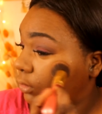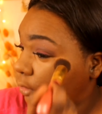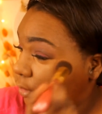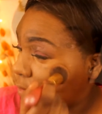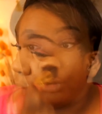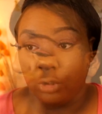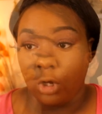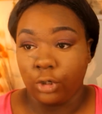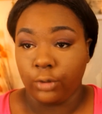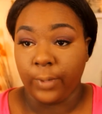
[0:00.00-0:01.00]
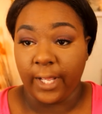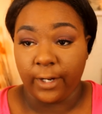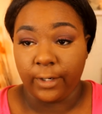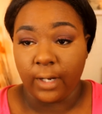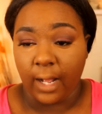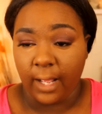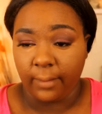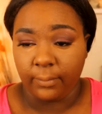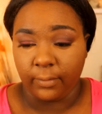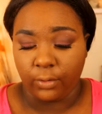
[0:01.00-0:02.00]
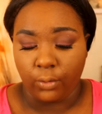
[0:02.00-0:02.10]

And for longer wear, I am